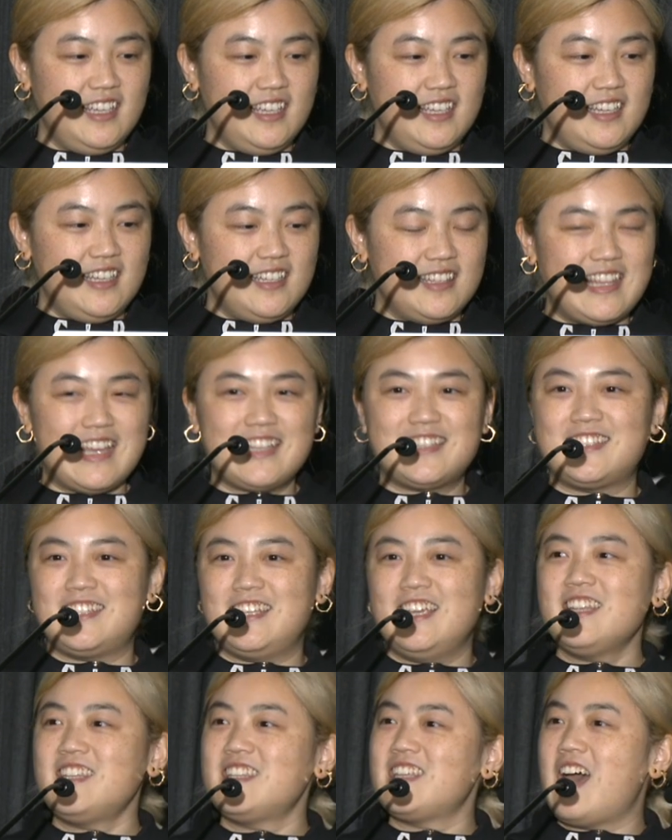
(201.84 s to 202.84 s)
That's
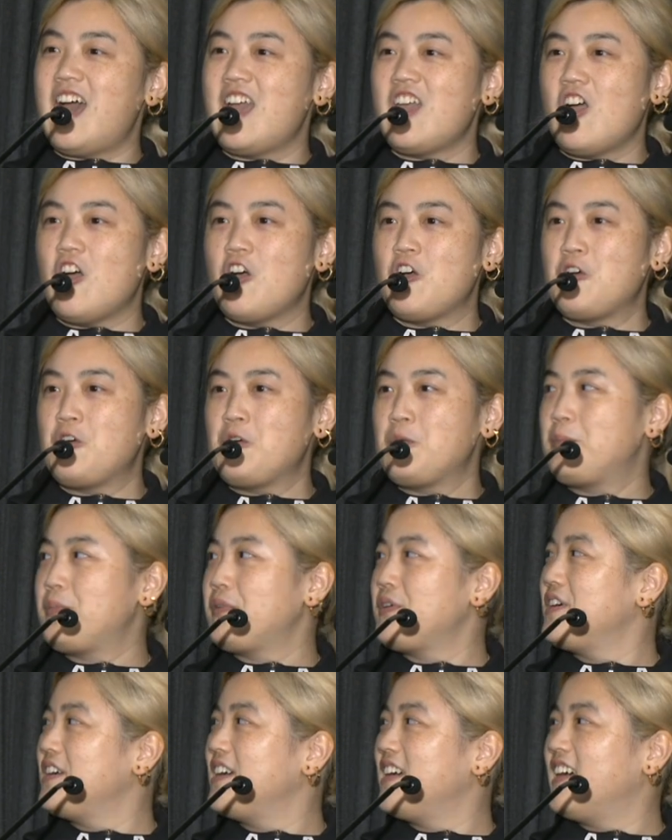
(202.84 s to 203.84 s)
it. I hope
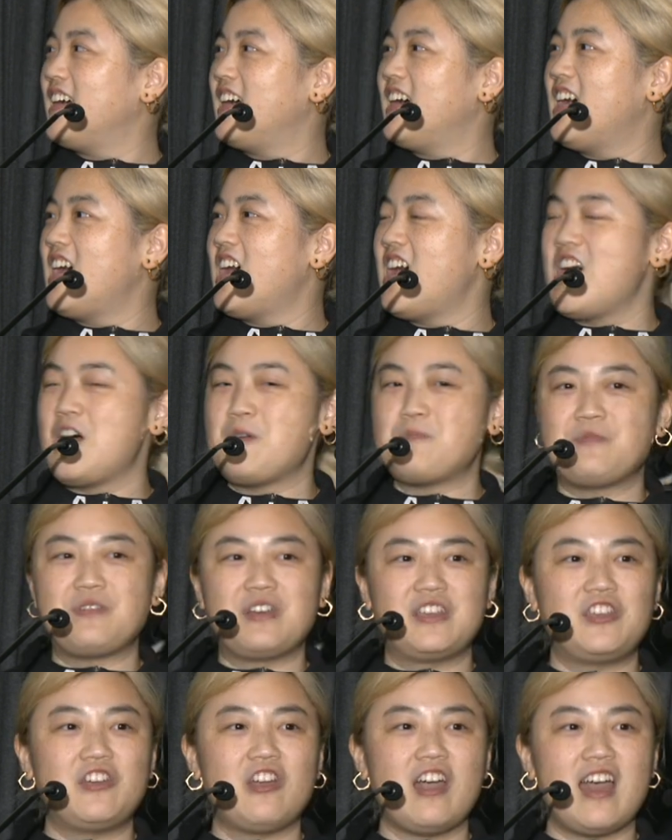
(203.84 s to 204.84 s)

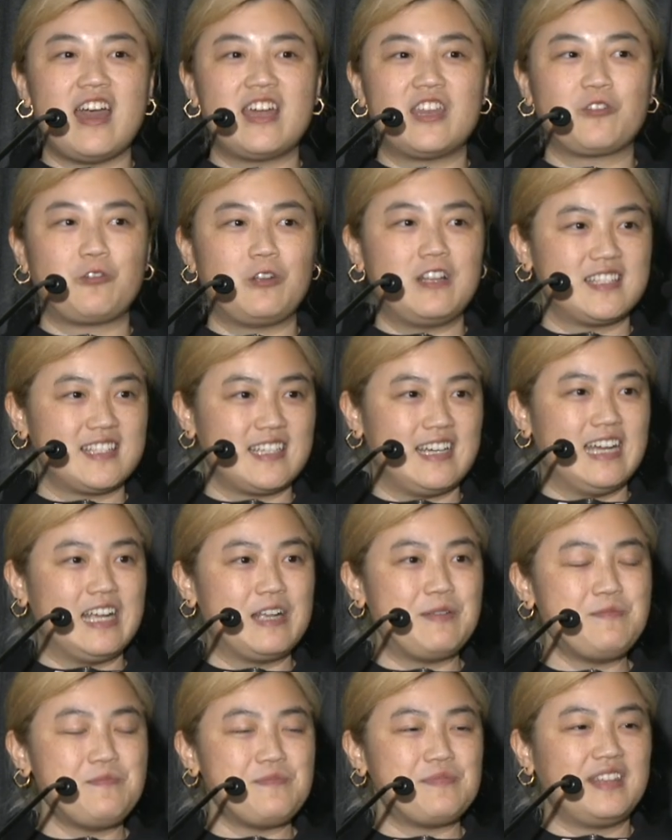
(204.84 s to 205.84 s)
you had a great
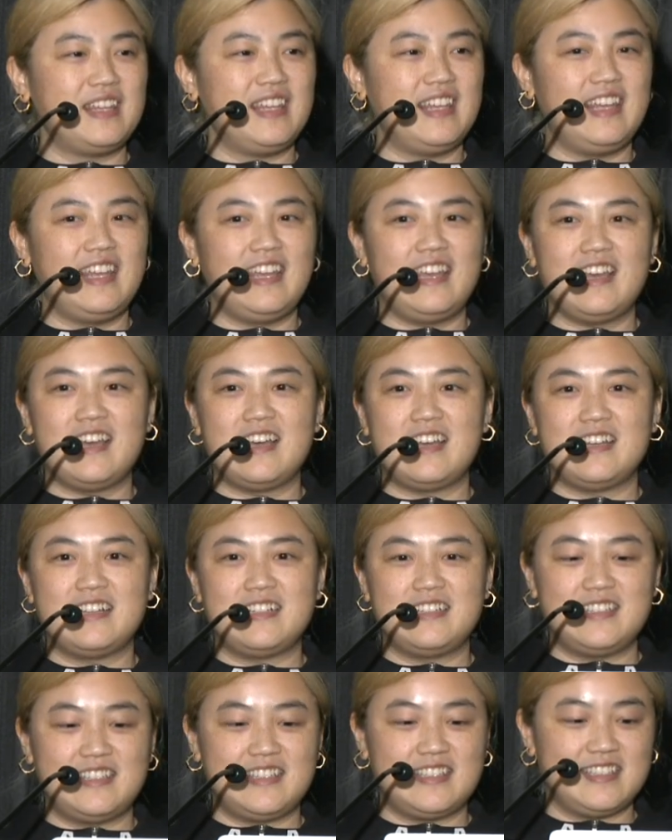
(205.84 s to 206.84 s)
time.
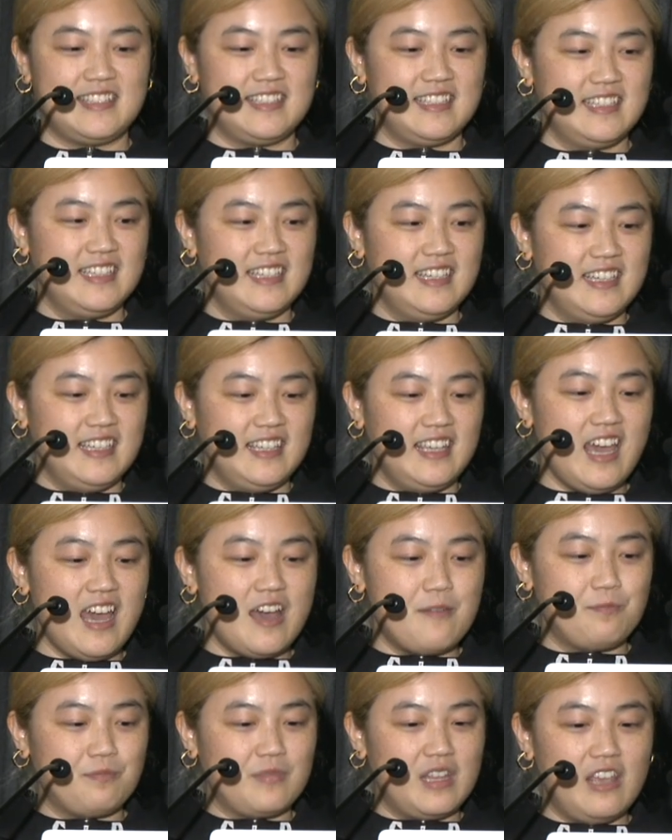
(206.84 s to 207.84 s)
And yeah,
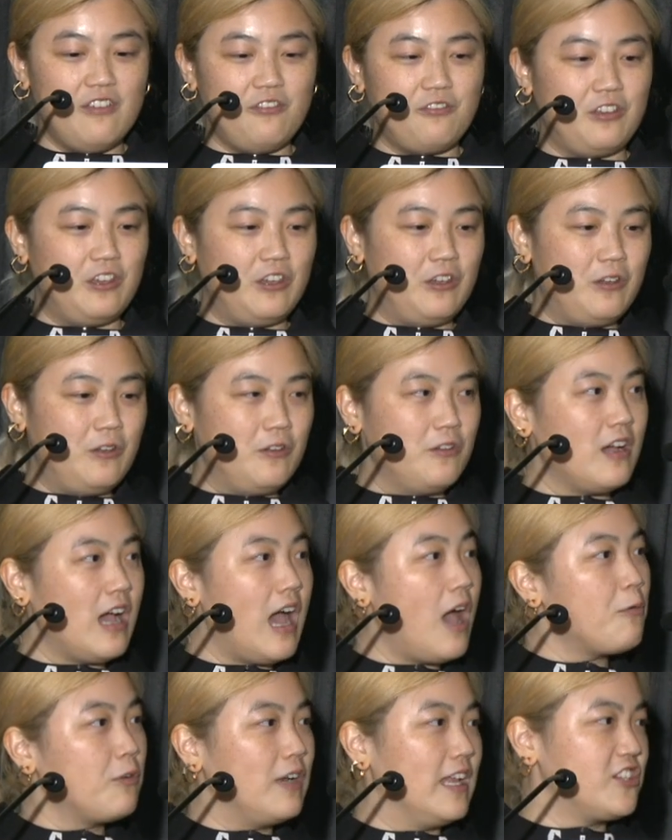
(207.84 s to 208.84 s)

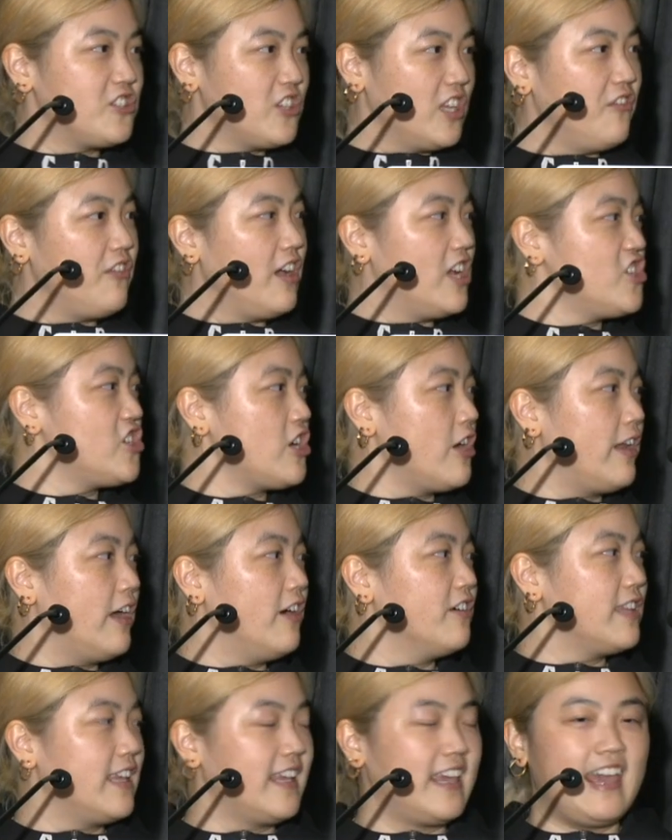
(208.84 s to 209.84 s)
I would like to give a shout
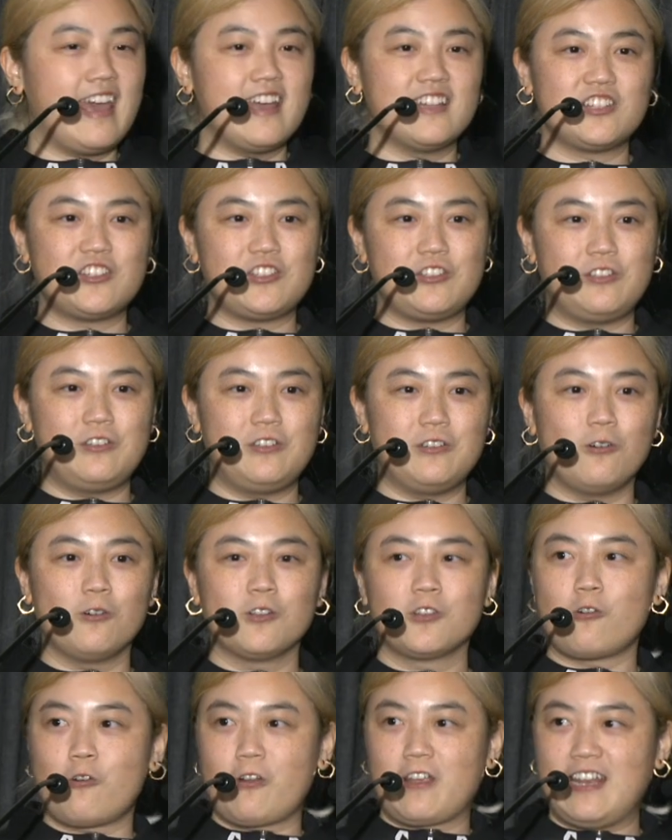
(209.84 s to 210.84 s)
out again to all
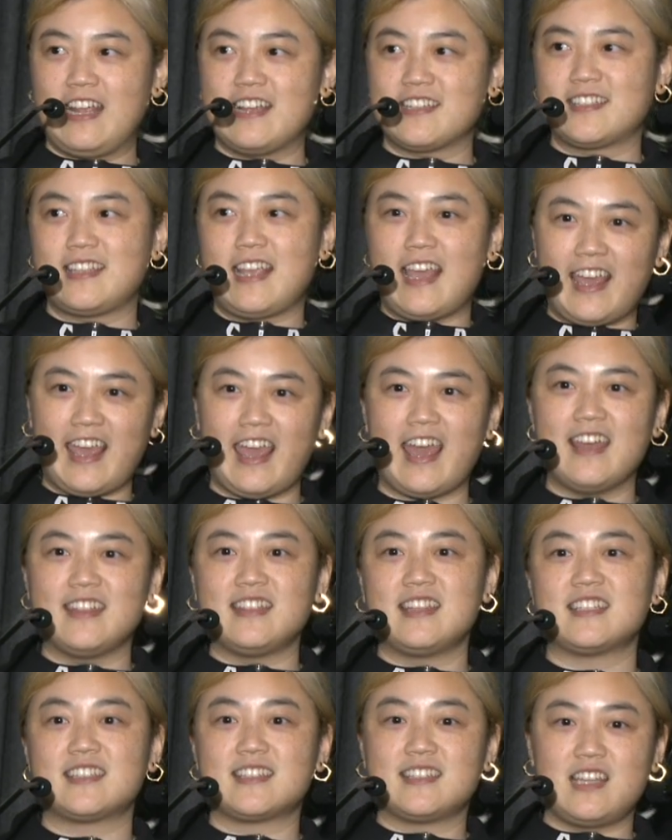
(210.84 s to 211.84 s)
the organizers. Again,
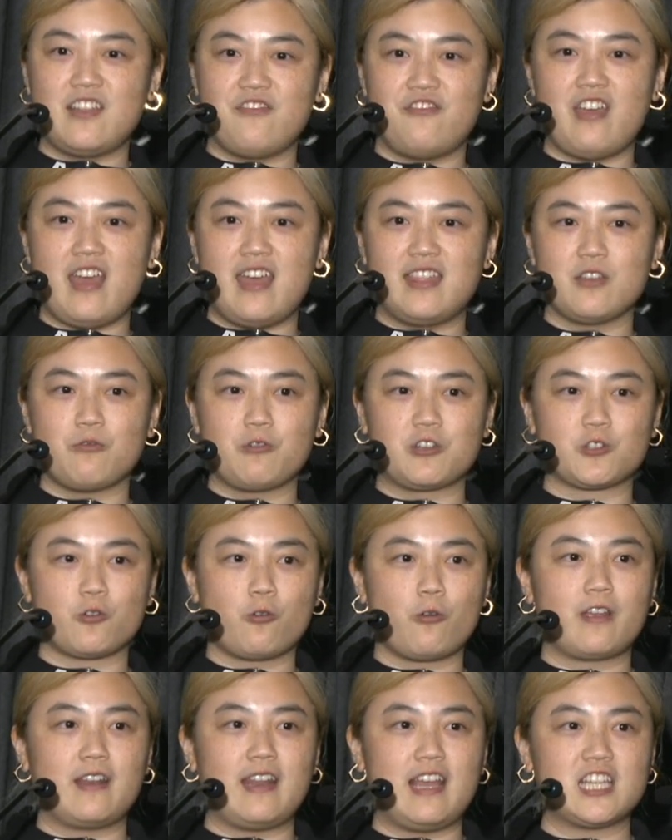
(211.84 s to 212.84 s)
this is an event that was
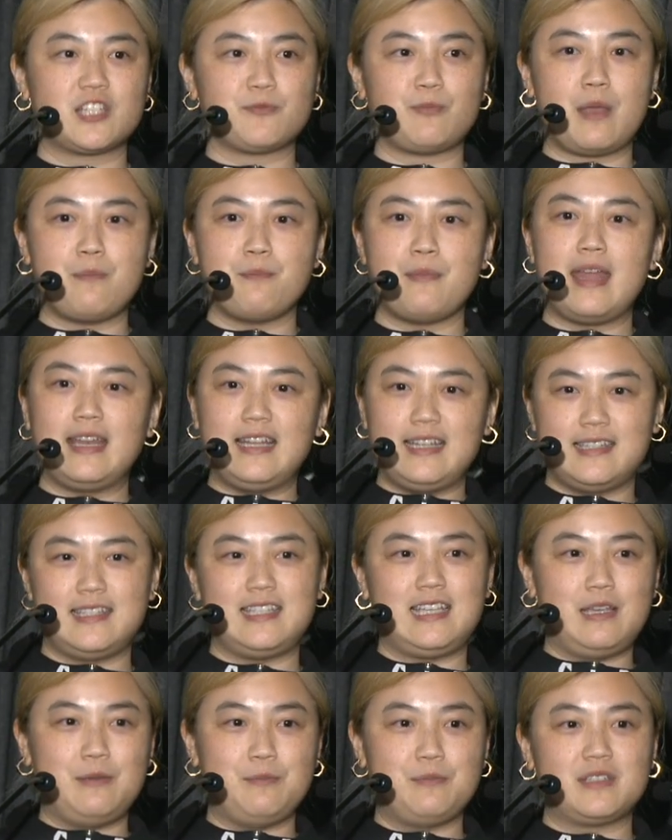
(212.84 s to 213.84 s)
organized by many
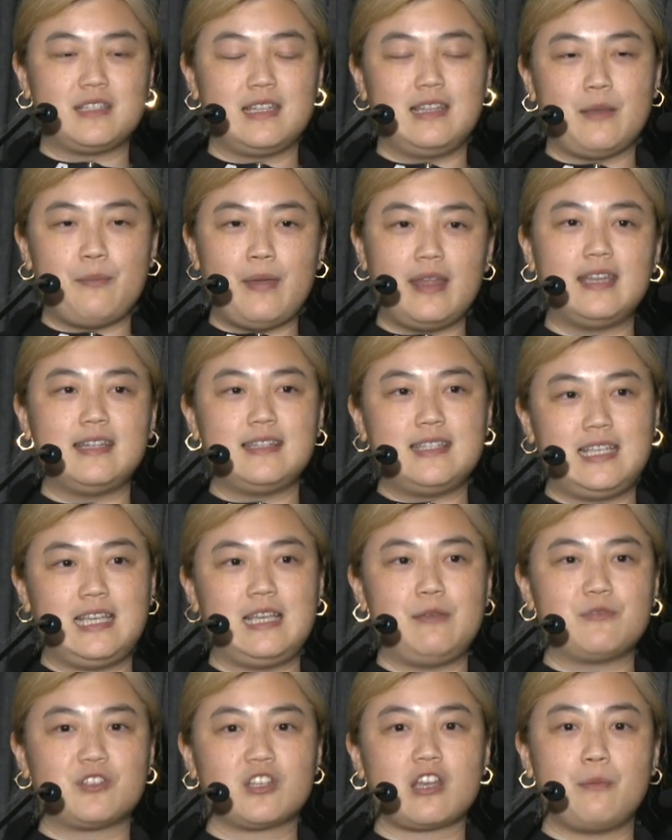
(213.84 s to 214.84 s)
teams, independent
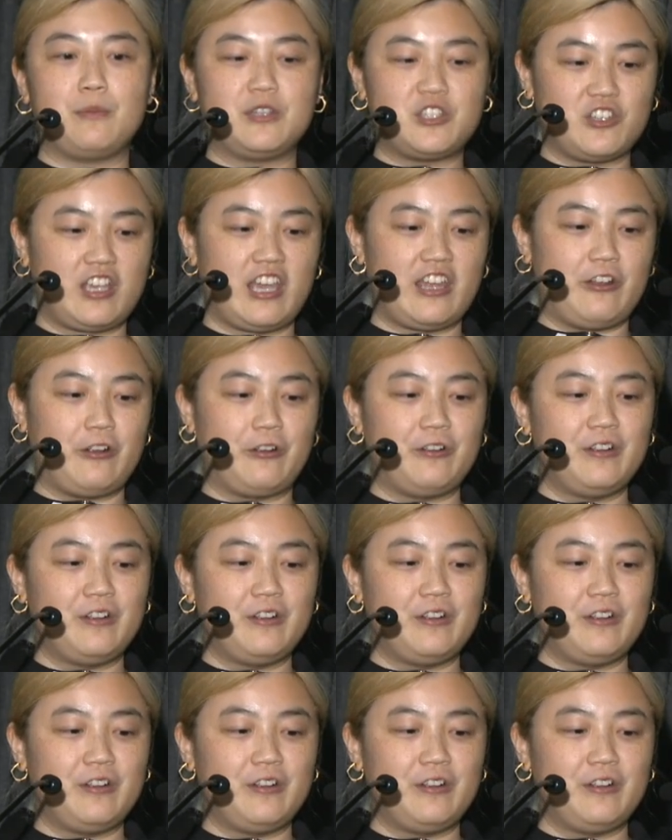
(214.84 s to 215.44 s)
teams coming together.